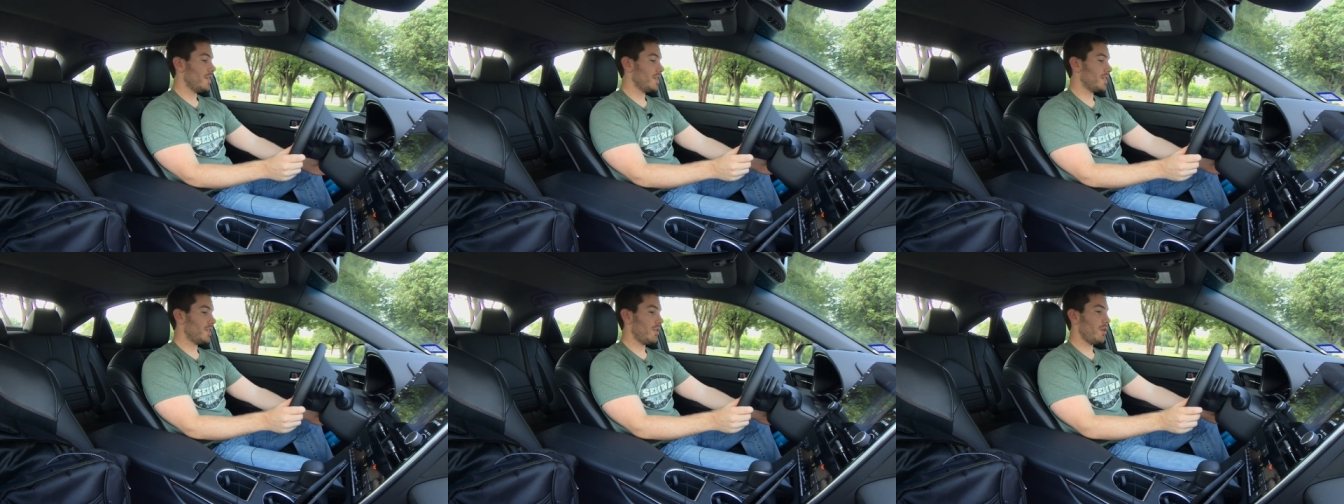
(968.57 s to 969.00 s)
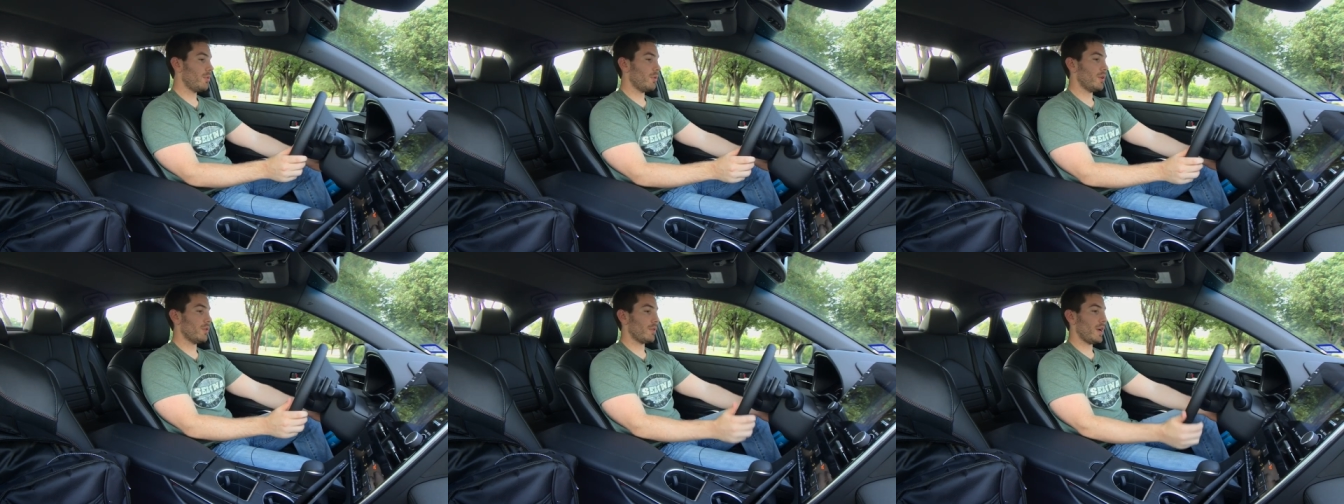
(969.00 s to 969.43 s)
The
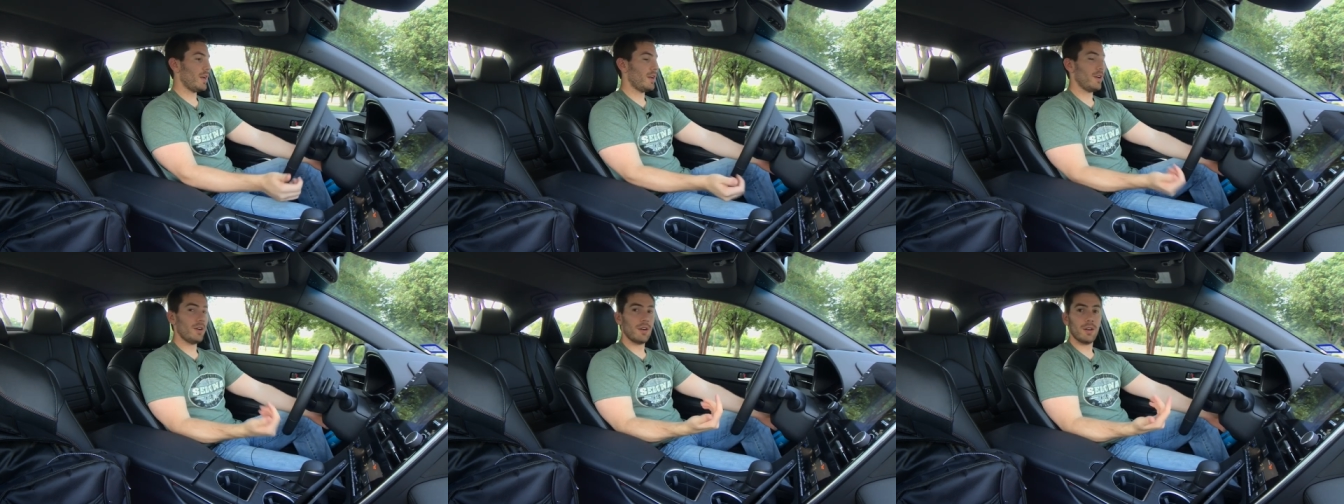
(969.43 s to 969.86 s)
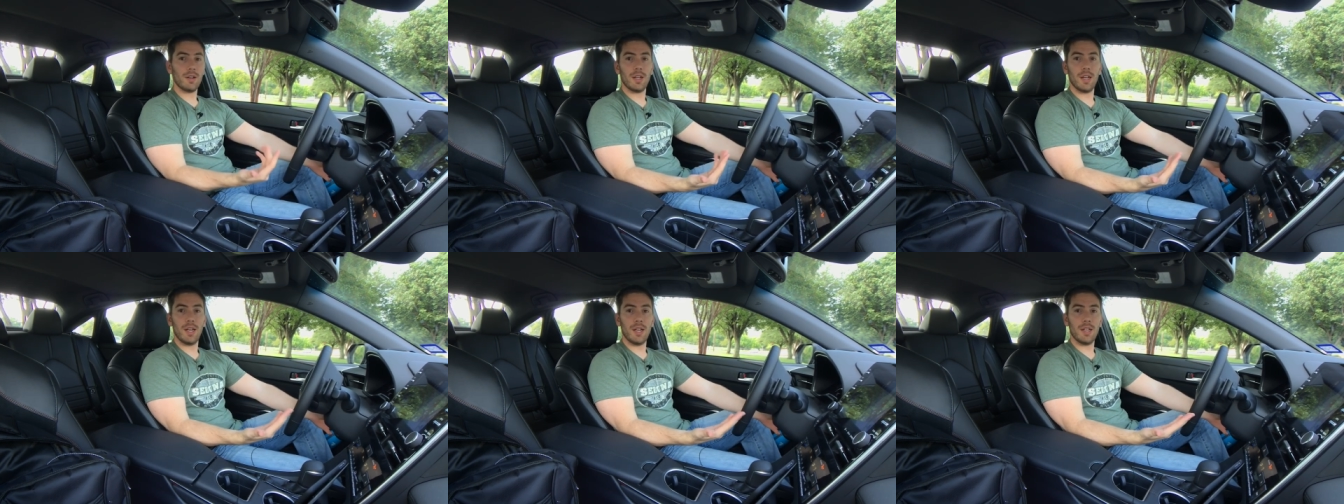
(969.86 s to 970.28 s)
steering wheel right here
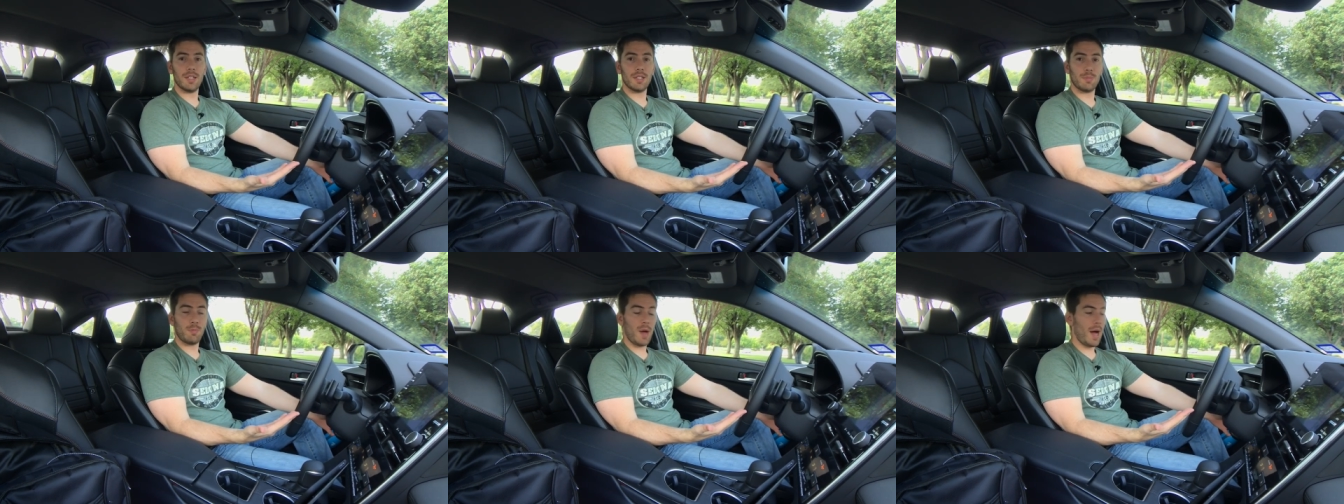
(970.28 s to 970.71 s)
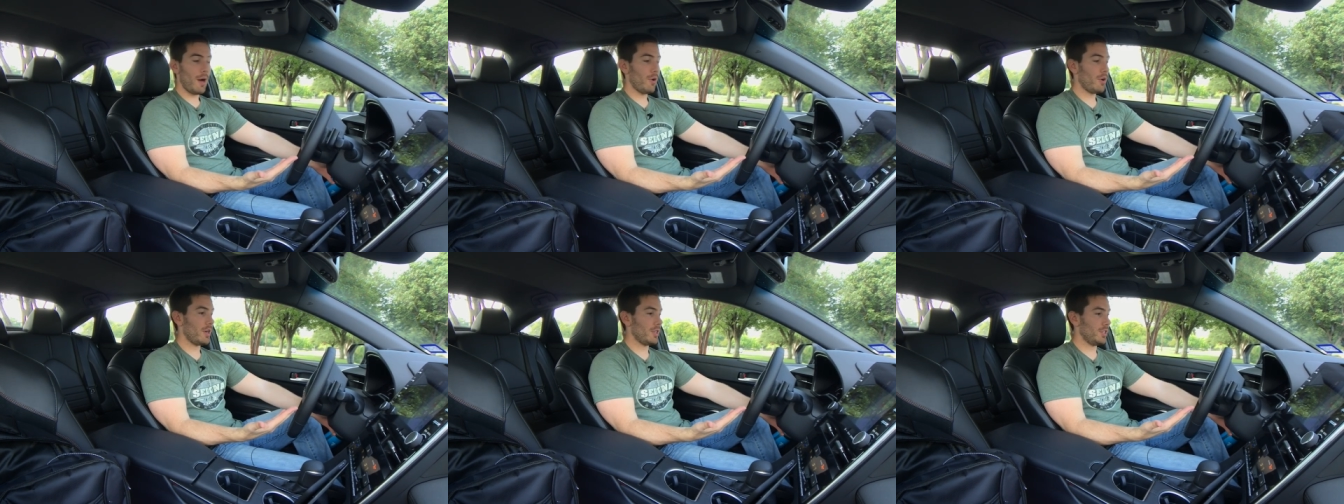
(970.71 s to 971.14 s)
is
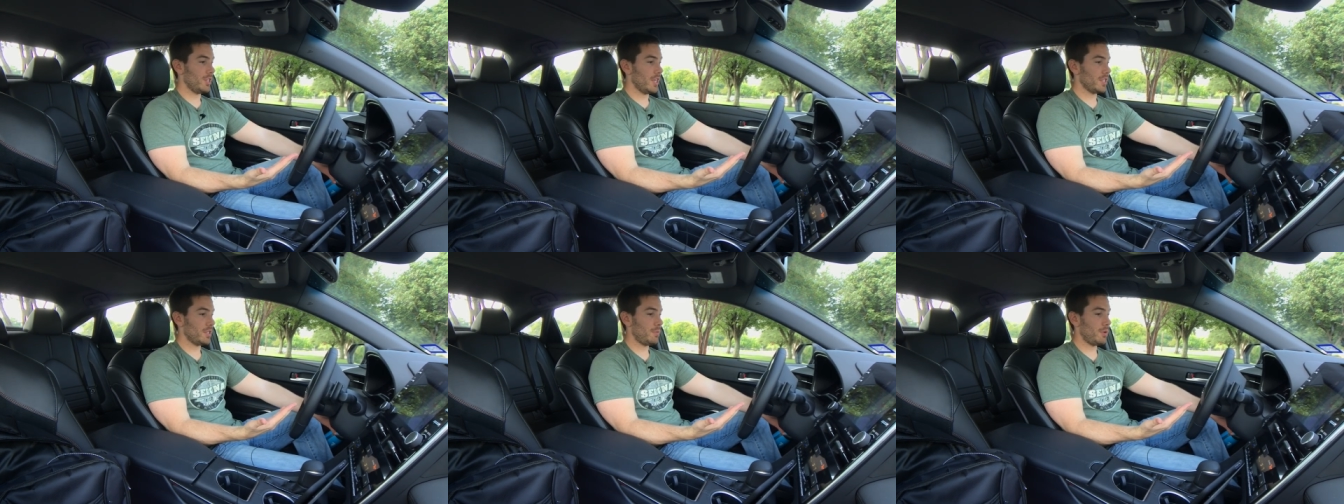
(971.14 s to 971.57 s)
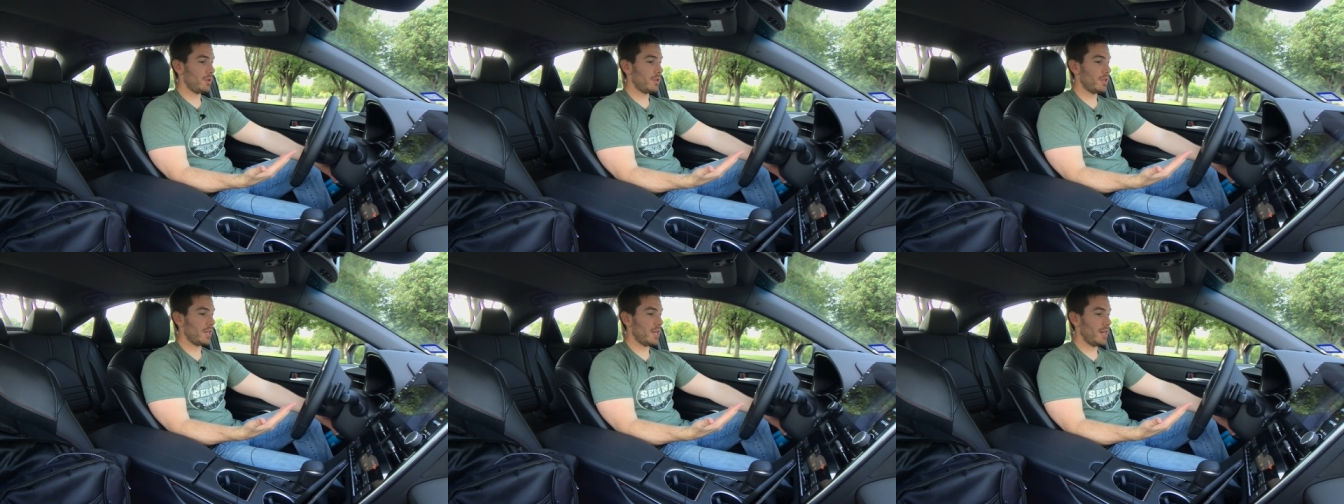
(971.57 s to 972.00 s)
power
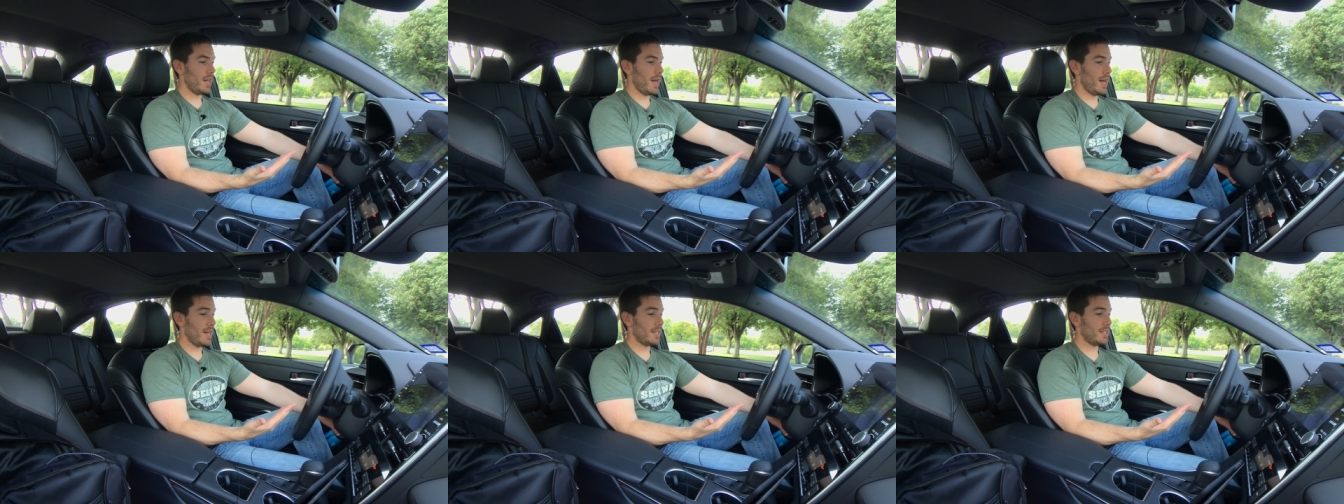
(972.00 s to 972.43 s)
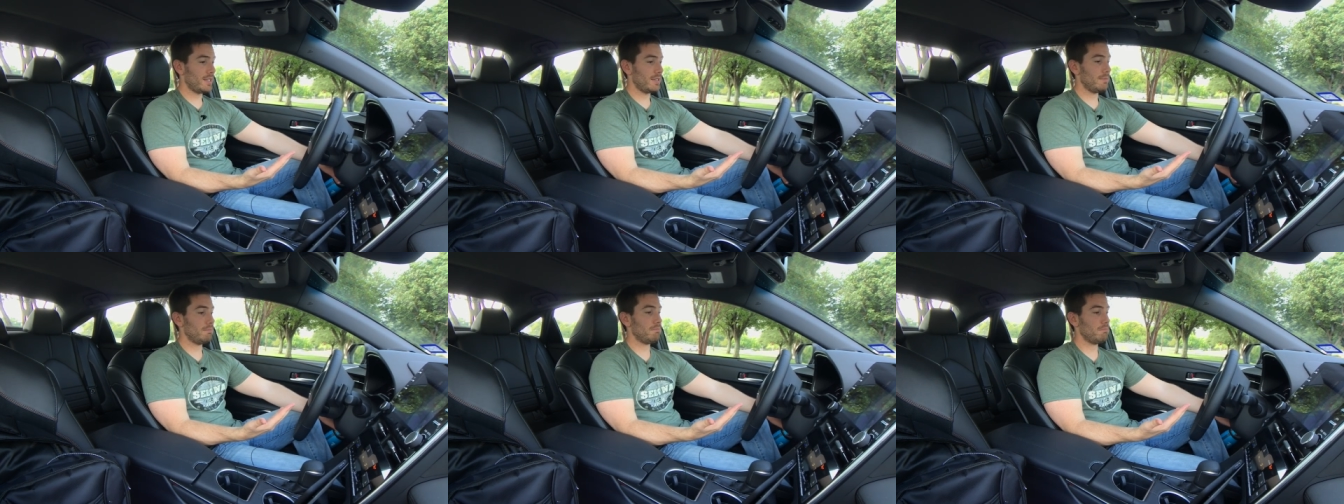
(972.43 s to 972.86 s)
adjustable, and it has